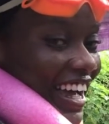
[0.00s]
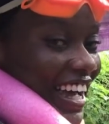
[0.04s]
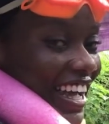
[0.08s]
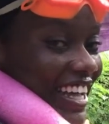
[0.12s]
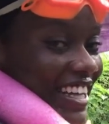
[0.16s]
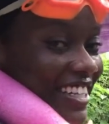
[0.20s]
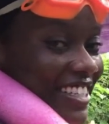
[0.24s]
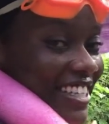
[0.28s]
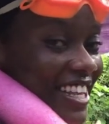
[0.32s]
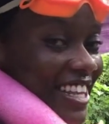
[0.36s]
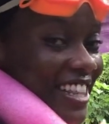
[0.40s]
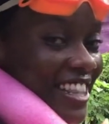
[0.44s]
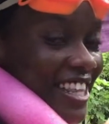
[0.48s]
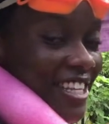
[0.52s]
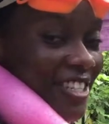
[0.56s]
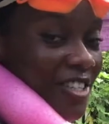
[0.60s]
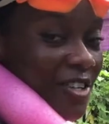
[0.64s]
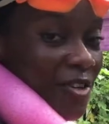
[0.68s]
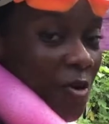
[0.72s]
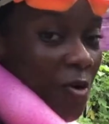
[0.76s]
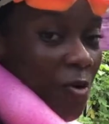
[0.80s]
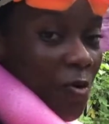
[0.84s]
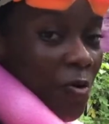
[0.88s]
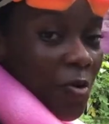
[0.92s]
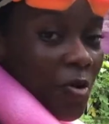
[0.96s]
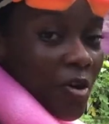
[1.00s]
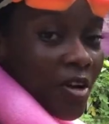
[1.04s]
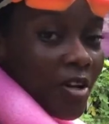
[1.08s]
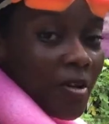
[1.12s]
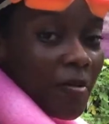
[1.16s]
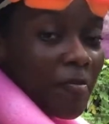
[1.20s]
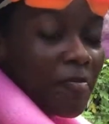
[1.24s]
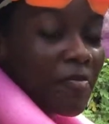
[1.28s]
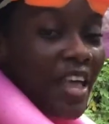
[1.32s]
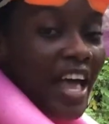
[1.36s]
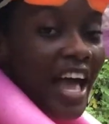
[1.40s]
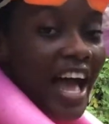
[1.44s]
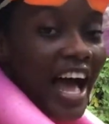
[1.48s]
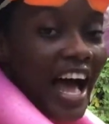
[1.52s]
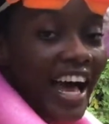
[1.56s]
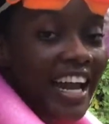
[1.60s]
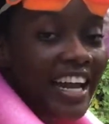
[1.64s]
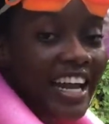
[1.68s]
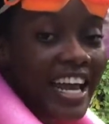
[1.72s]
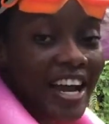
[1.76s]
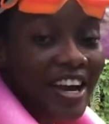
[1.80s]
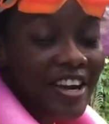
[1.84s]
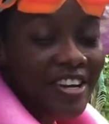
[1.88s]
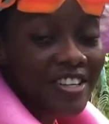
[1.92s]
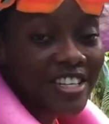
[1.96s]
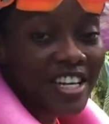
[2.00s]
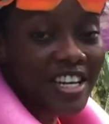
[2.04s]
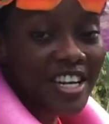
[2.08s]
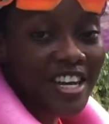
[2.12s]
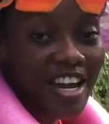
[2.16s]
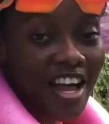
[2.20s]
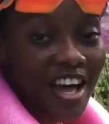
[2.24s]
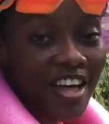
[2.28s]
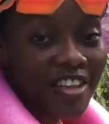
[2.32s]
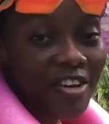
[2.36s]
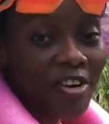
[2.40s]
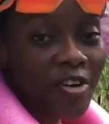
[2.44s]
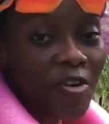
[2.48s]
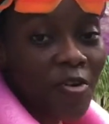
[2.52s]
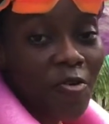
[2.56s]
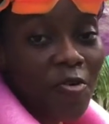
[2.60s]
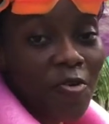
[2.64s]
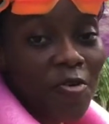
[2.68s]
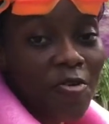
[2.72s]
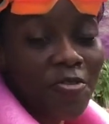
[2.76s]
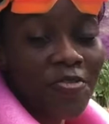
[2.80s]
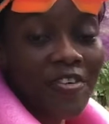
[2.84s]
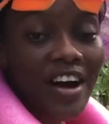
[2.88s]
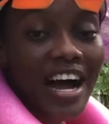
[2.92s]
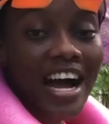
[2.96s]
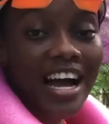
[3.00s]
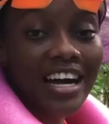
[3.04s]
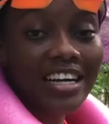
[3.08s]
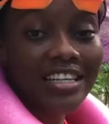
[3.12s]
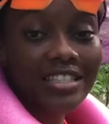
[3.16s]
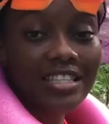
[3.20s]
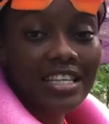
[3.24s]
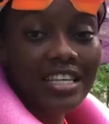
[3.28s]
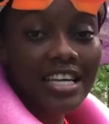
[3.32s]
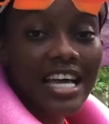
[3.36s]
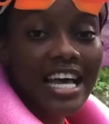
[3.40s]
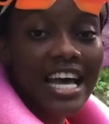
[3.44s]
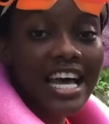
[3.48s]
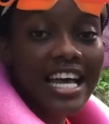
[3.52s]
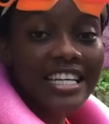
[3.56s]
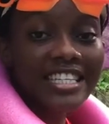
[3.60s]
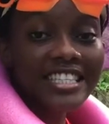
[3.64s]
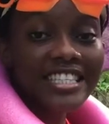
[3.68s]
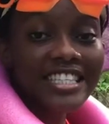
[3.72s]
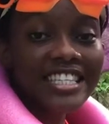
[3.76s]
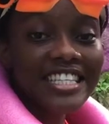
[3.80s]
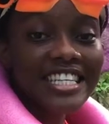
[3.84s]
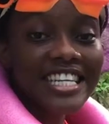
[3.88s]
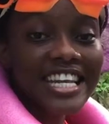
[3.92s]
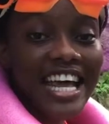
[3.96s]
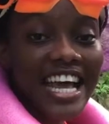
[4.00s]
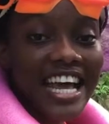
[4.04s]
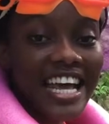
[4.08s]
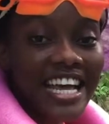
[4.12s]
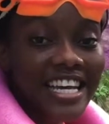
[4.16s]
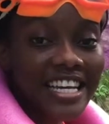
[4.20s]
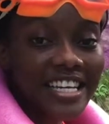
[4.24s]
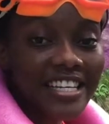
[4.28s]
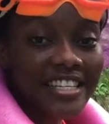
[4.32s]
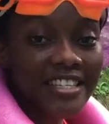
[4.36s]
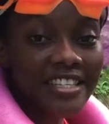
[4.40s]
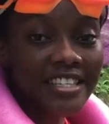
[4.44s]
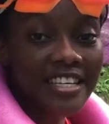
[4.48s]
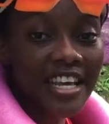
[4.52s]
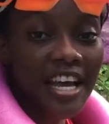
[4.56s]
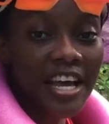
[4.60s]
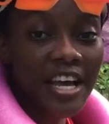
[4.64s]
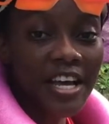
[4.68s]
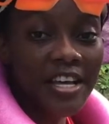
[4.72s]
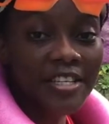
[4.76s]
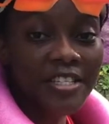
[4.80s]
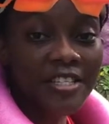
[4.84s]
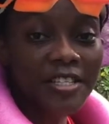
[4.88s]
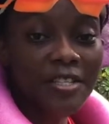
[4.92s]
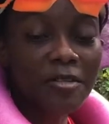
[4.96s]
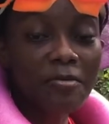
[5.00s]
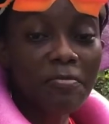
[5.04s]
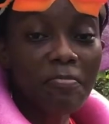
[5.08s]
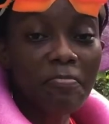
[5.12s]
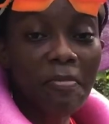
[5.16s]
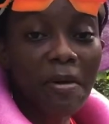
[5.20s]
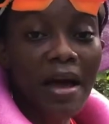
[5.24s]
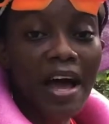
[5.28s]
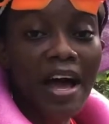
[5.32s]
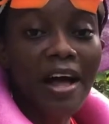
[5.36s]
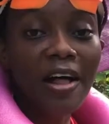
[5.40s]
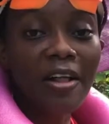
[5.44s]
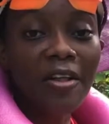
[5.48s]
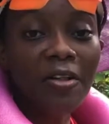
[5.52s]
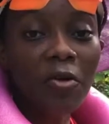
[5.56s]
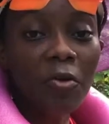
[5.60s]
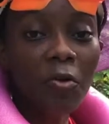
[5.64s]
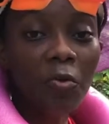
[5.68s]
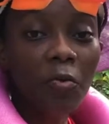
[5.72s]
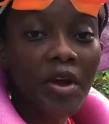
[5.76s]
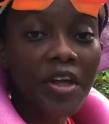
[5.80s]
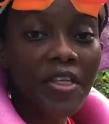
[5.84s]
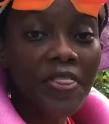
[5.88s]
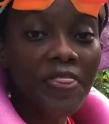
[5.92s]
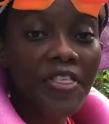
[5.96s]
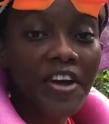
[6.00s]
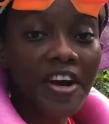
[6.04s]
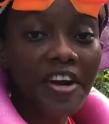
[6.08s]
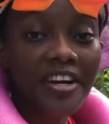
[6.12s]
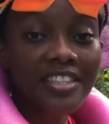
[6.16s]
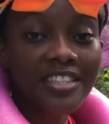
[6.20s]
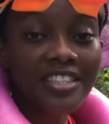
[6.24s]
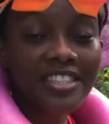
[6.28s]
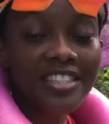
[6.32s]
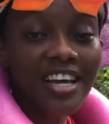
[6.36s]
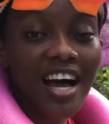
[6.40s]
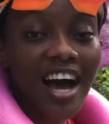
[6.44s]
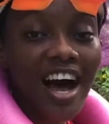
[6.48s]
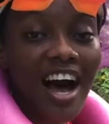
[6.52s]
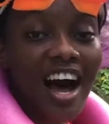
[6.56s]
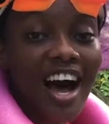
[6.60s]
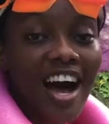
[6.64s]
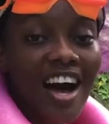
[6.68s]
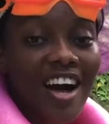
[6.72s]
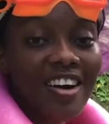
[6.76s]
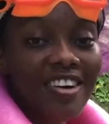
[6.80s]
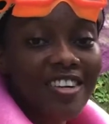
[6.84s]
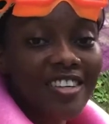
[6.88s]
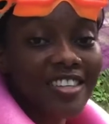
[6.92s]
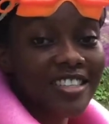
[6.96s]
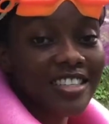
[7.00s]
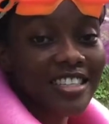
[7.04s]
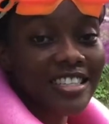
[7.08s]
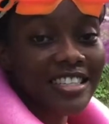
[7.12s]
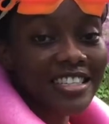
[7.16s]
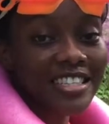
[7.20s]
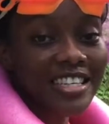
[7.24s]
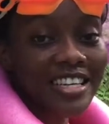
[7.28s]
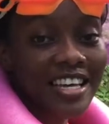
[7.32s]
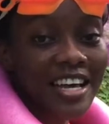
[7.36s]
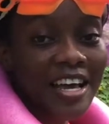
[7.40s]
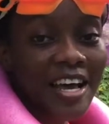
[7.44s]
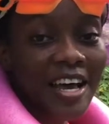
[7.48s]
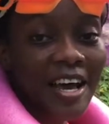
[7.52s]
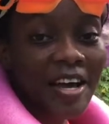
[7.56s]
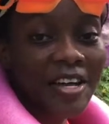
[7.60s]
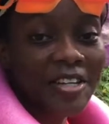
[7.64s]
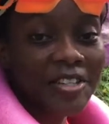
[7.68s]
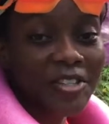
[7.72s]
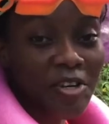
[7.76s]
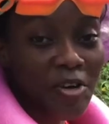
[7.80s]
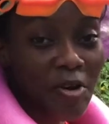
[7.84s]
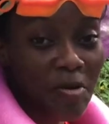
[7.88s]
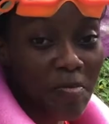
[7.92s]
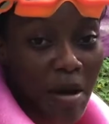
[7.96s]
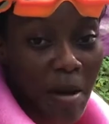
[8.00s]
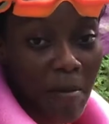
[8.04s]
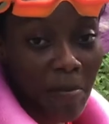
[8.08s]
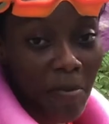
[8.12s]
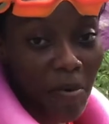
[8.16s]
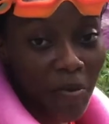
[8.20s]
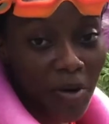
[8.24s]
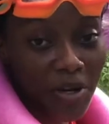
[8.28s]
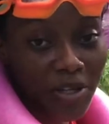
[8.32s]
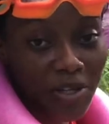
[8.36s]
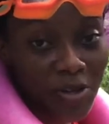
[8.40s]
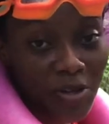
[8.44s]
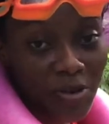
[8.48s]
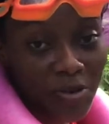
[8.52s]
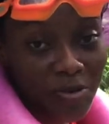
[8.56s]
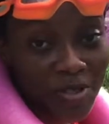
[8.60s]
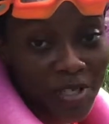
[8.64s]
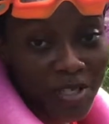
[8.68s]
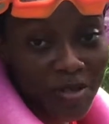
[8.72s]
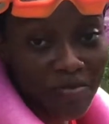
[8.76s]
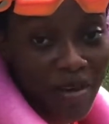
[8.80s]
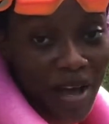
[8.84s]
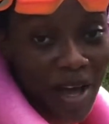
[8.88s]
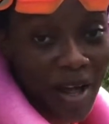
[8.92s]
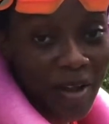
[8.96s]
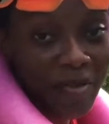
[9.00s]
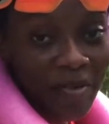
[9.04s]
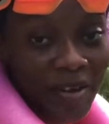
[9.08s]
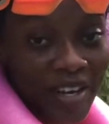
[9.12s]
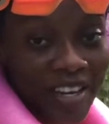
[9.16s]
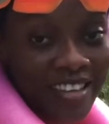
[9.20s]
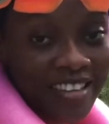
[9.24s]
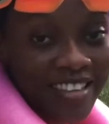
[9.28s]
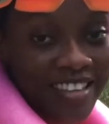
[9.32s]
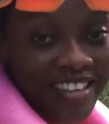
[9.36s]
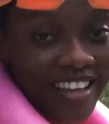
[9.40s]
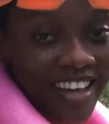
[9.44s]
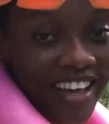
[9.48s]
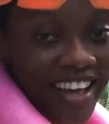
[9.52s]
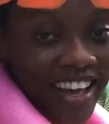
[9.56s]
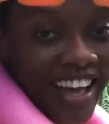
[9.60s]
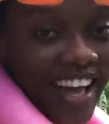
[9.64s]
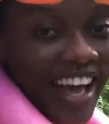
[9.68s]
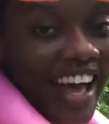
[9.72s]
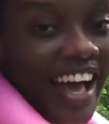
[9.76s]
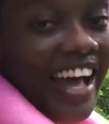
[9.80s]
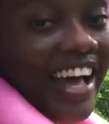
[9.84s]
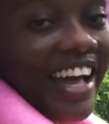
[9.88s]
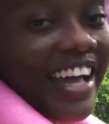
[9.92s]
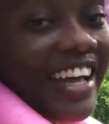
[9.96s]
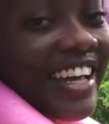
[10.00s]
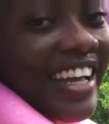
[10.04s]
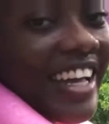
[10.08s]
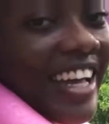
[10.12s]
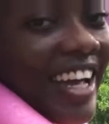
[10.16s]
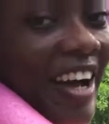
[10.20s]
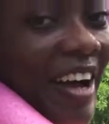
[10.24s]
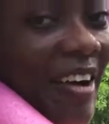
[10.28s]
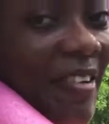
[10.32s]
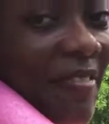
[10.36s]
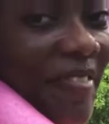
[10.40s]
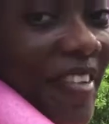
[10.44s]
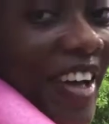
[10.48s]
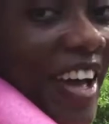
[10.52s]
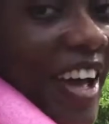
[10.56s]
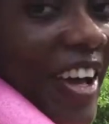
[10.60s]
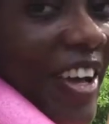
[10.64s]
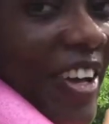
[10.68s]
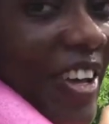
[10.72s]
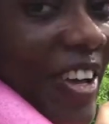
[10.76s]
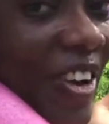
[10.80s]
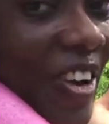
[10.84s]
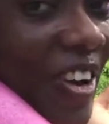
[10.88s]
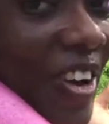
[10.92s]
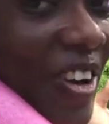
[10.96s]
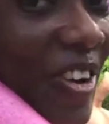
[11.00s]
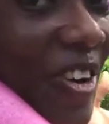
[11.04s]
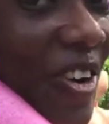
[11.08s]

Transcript: Isn't this cool? And here's another cool fact. Snakes smell with their tongues. Do you remember what you smell with? Yep, your